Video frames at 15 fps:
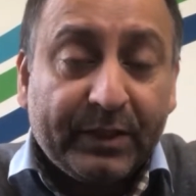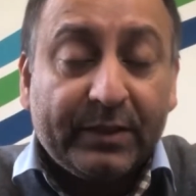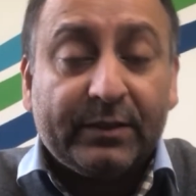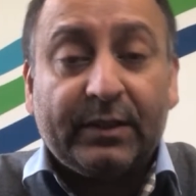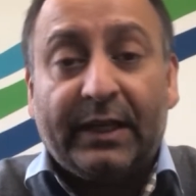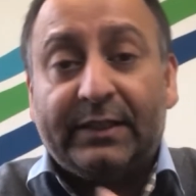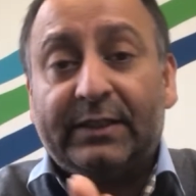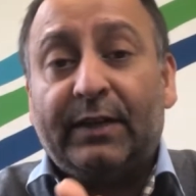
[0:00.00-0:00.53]

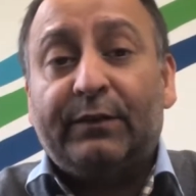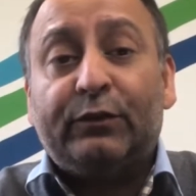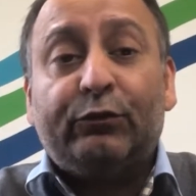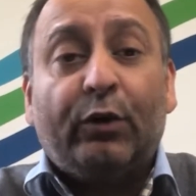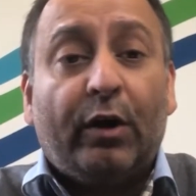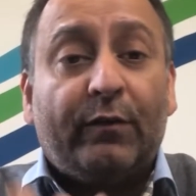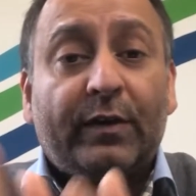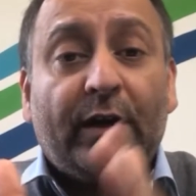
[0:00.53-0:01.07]
So that's another
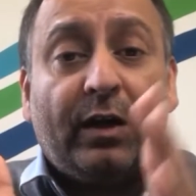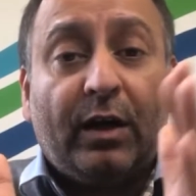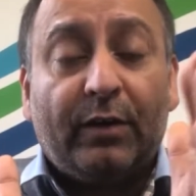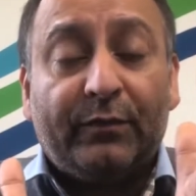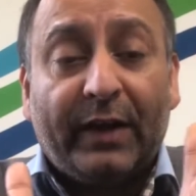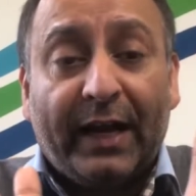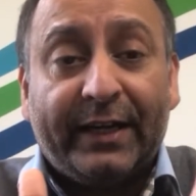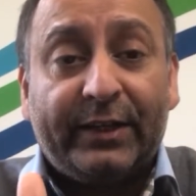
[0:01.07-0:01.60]

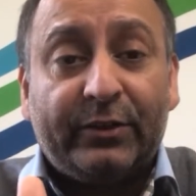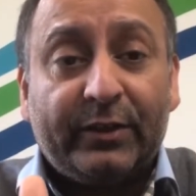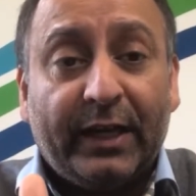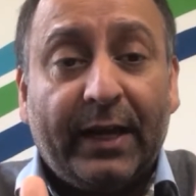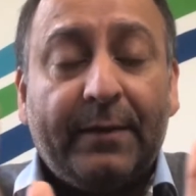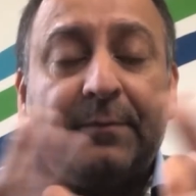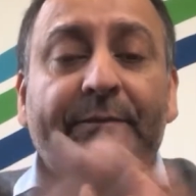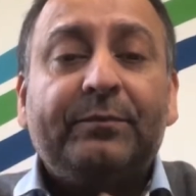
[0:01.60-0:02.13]
12.5 added to
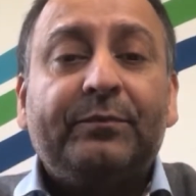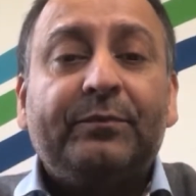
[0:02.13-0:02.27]
that.